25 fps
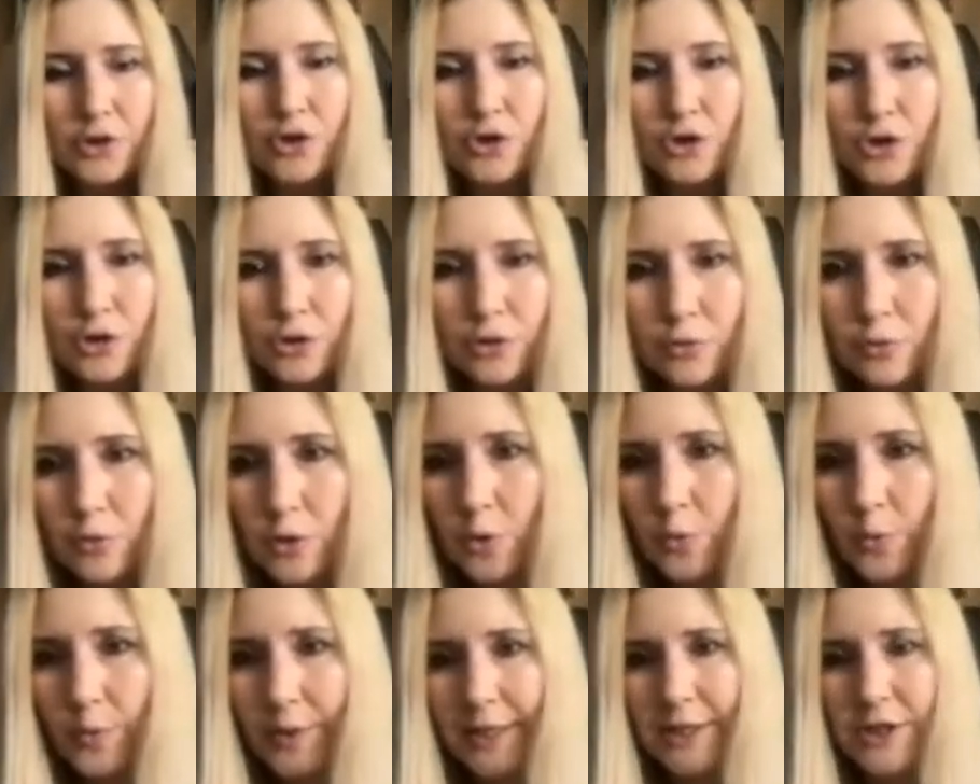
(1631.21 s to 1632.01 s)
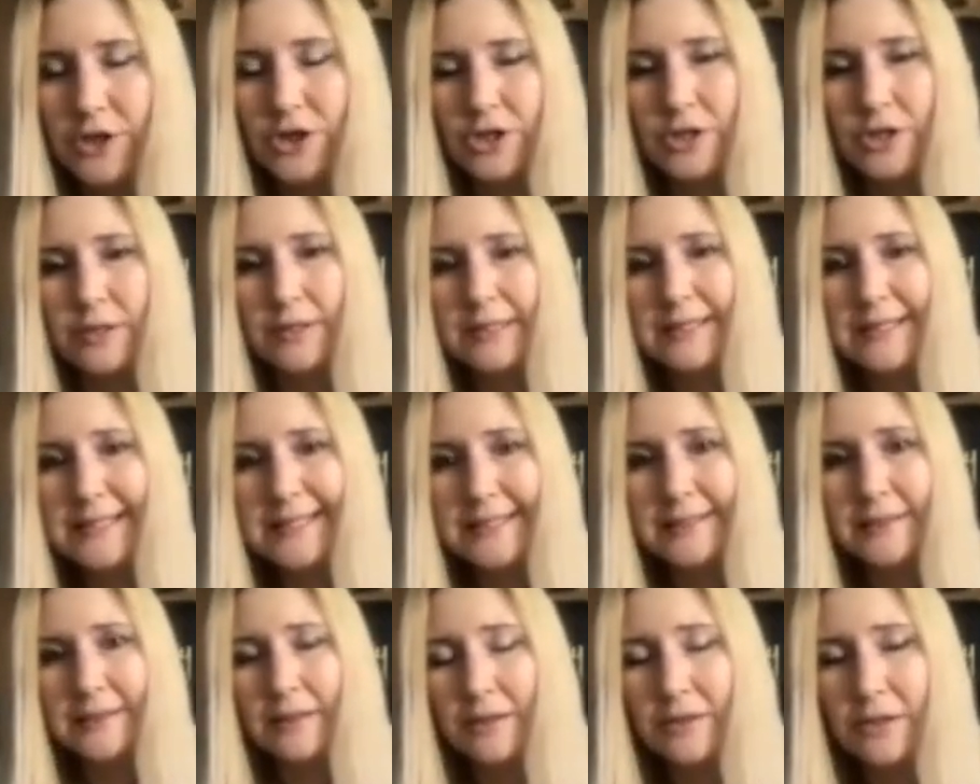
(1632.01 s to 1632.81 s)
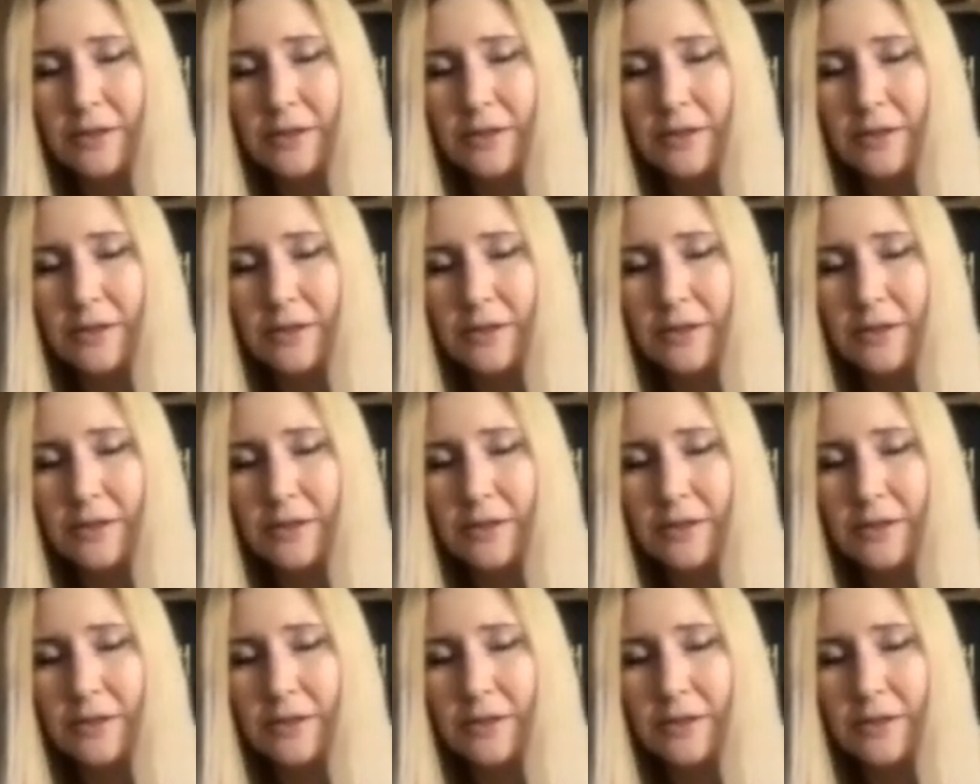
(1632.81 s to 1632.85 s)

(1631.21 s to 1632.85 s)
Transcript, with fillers: two questions